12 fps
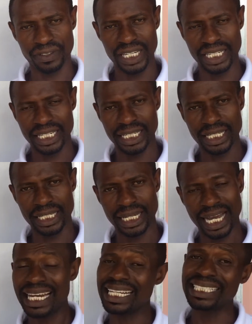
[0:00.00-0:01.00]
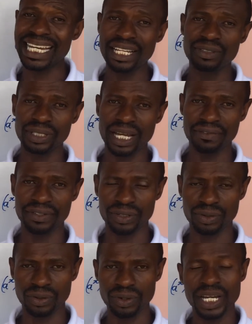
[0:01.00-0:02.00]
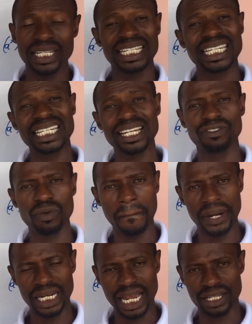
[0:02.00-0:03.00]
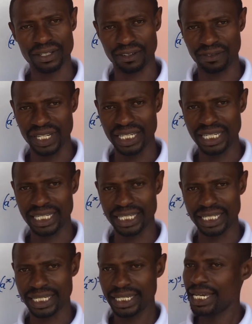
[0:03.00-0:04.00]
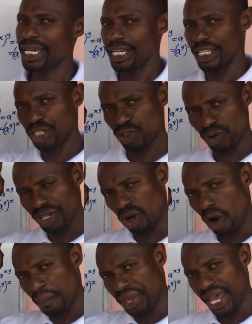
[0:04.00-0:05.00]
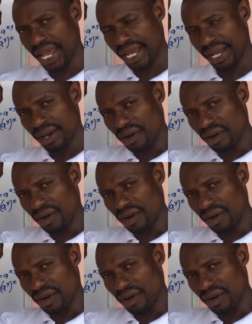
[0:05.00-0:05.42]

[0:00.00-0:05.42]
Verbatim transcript: of indices, and I titled that video The Seven Pillars of Indices. It's showing up here.